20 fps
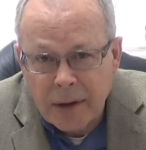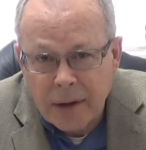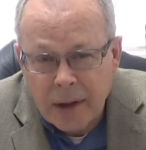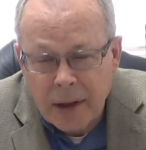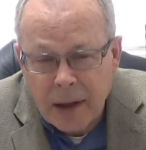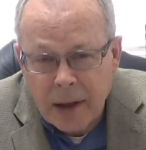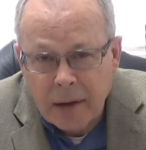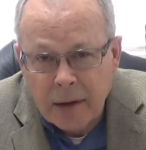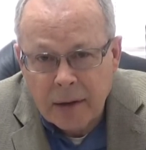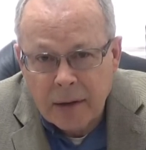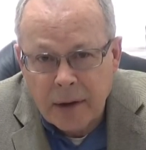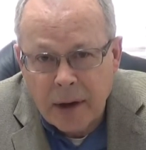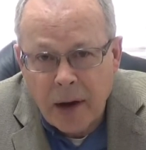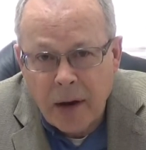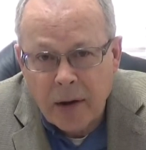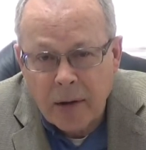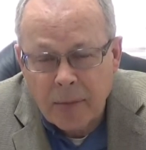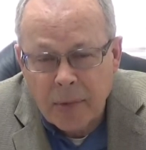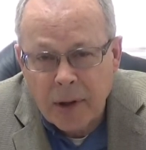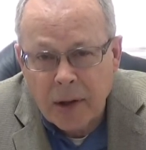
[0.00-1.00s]
in that and
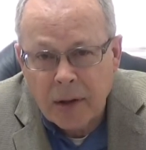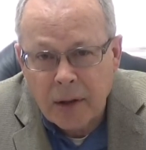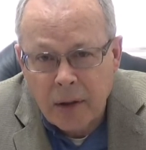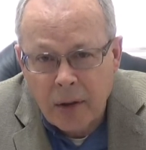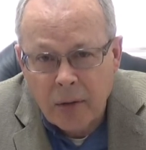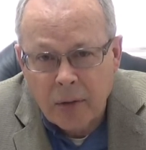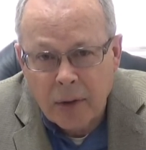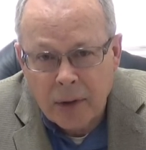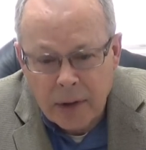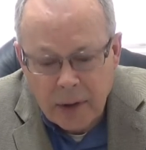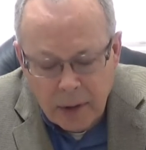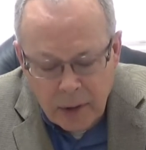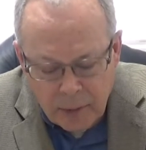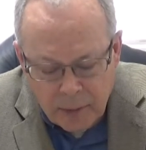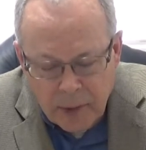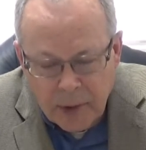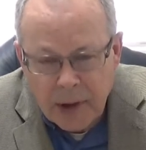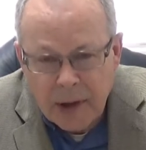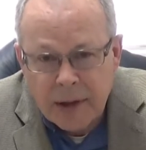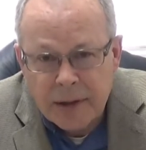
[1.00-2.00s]
tired of being lonely, or
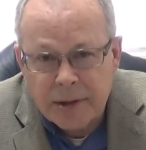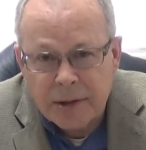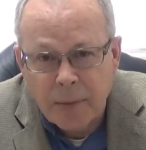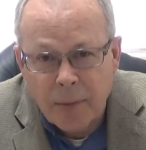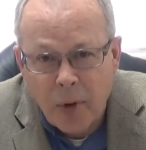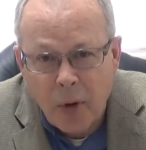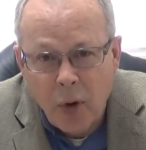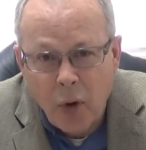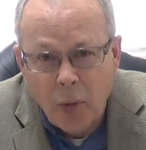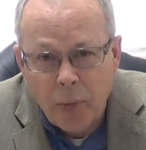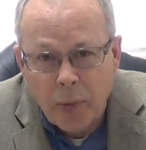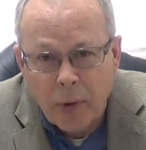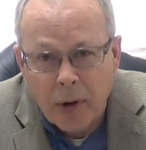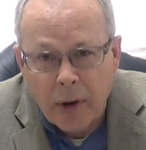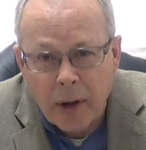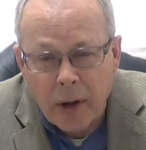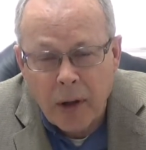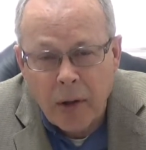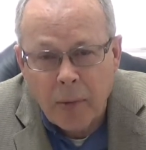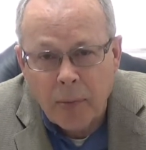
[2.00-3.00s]
if you need some hope or
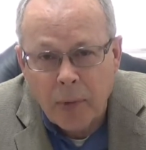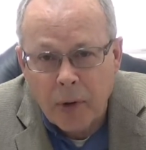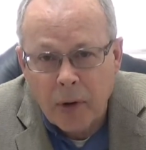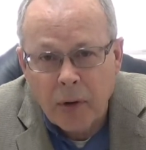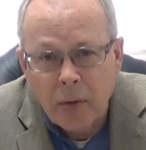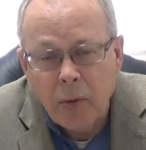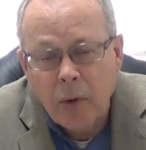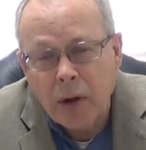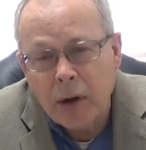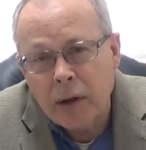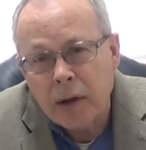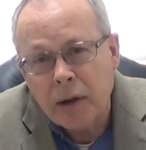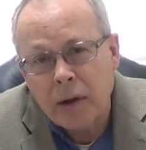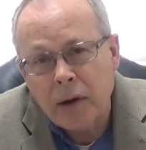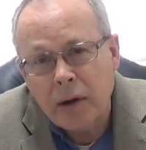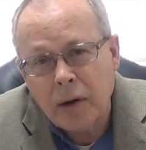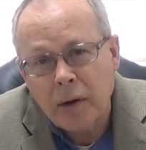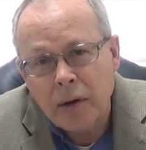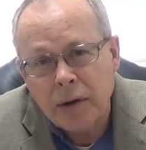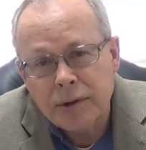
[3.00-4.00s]
help, or you want to
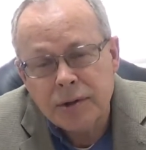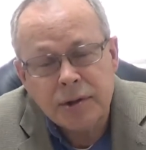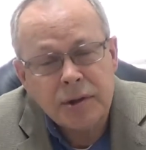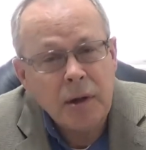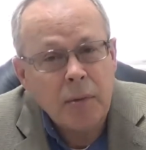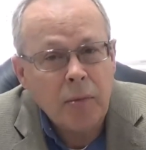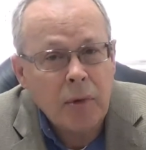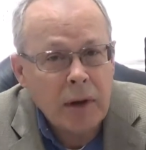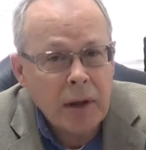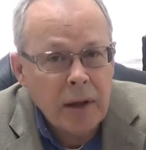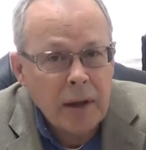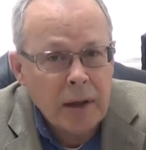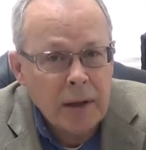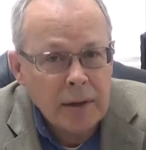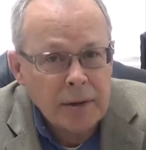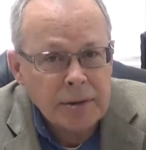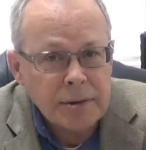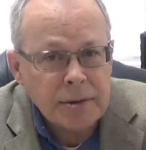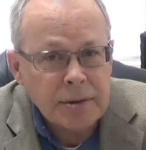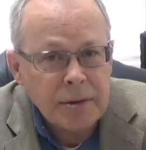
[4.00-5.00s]
encourage someone
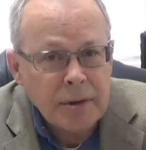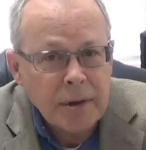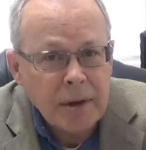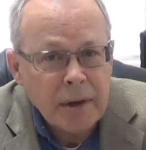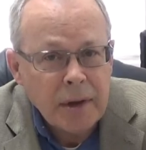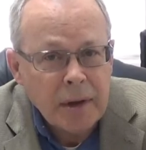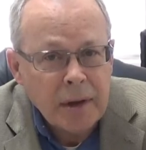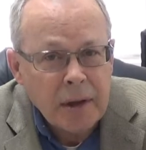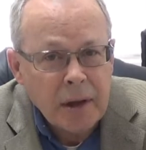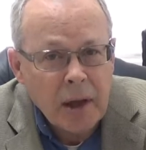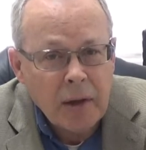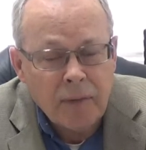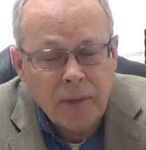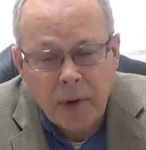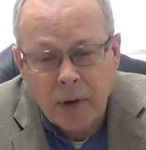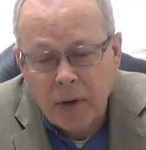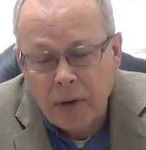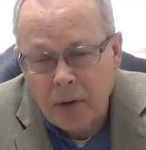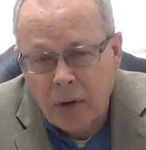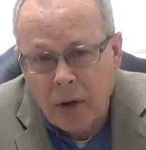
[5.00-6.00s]
else, if
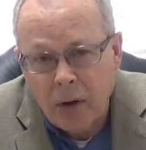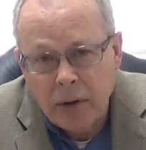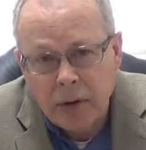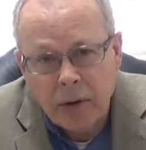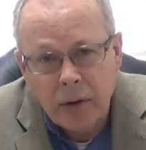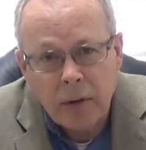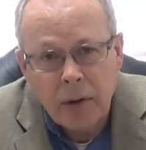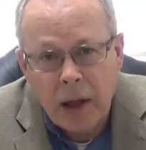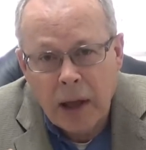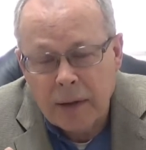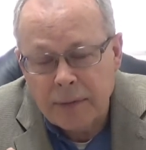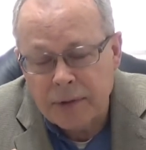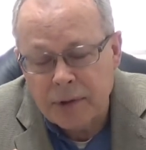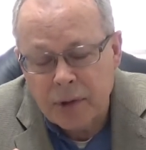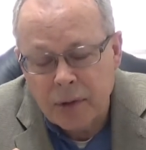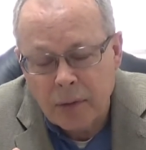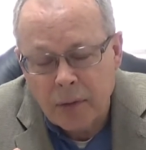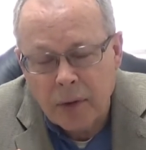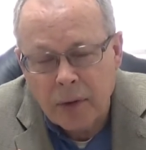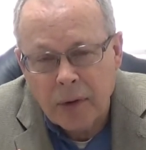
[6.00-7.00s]
all your
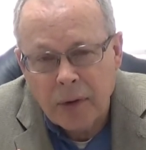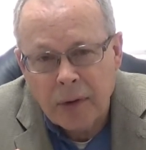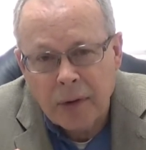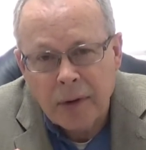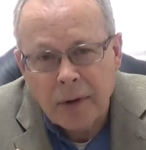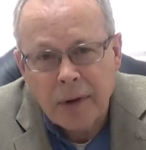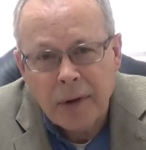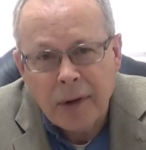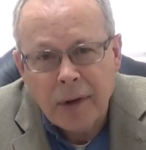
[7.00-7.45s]
life's in order,